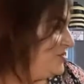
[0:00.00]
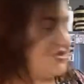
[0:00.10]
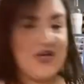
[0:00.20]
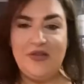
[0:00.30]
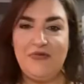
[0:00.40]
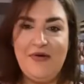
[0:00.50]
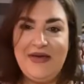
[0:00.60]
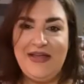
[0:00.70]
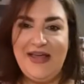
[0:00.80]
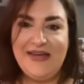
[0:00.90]
just gonna throw
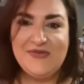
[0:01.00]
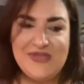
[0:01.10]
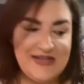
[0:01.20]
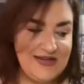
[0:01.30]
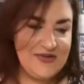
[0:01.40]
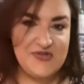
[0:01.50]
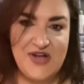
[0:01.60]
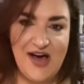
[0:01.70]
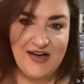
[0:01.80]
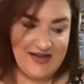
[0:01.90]
it and use it in our
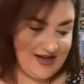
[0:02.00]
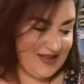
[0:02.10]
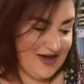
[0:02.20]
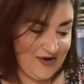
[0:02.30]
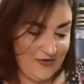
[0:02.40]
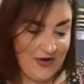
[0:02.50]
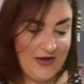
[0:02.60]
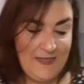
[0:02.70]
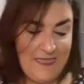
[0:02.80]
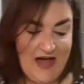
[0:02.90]
stock. Hello?
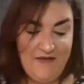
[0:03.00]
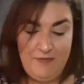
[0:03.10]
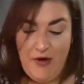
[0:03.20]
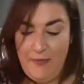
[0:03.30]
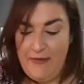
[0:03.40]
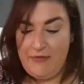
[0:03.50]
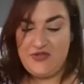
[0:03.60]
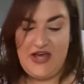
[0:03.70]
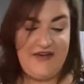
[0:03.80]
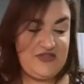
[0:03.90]
I have bell
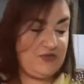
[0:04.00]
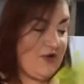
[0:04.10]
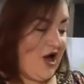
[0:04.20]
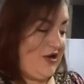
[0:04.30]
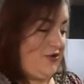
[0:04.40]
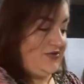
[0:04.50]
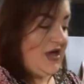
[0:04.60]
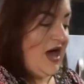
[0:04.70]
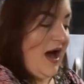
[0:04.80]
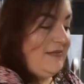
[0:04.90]
peppers, I have serranos.
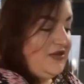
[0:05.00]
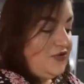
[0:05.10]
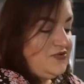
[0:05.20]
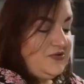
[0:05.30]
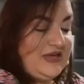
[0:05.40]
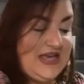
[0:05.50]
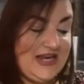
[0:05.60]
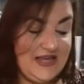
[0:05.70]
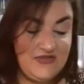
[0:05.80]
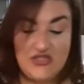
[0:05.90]
I'm gonna throw
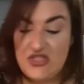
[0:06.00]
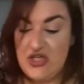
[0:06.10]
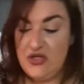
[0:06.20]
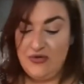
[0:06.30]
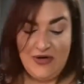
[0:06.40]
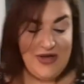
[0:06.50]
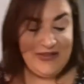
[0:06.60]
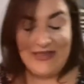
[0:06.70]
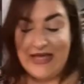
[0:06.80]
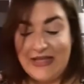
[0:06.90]
zucchini in the stew.
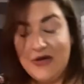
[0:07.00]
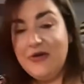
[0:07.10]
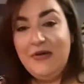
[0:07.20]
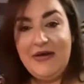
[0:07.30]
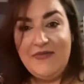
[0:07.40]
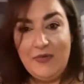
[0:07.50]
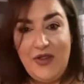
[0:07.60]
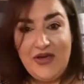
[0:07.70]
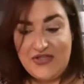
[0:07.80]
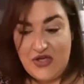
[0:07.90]
Like literally whatever
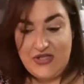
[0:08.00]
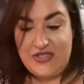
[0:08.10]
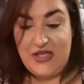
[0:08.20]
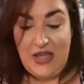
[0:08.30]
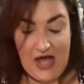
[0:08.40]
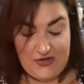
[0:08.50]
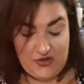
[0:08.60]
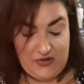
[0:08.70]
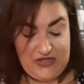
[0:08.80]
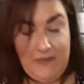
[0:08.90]
looks good.
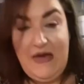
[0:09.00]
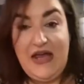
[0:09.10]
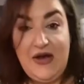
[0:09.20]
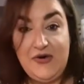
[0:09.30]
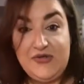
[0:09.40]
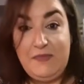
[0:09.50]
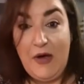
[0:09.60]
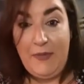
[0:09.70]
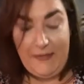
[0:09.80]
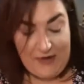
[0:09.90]
Cilantro, tomatoes,
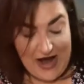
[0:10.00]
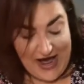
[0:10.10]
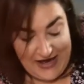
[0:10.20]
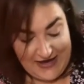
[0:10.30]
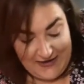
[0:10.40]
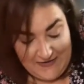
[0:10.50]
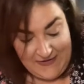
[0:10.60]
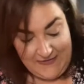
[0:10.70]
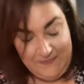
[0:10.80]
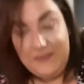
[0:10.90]
bell pepper hack.
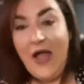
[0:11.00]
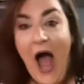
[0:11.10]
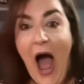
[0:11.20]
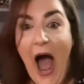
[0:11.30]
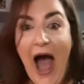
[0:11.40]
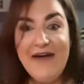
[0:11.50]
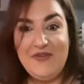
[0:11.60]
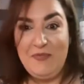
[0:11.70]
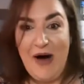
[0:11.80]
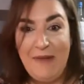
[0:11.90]

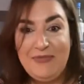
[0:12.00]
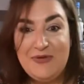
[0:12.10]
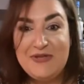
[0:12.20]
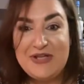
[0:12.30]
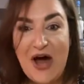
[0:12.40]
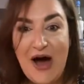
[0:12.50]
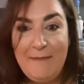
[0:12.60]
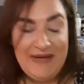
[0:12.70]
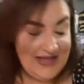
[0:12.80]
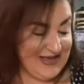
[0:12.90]
You pop through the
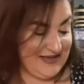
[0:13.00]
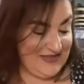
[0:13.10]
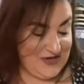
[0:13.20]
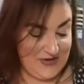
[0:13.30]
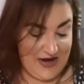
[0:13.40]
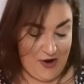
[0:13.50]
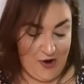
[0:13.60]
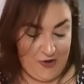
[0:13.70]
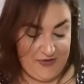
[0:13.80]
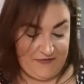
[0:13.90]
top, then you get
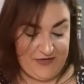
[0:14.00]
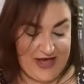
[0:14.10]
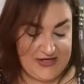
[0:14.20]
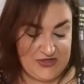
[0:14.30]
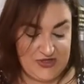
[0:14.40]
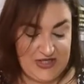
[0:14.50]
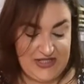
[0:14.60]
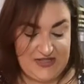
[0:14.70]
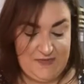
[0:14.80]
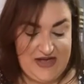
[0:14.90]
all the flesh. Look at
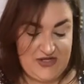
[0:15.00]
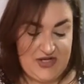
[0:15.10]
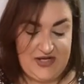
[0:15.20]
this magic.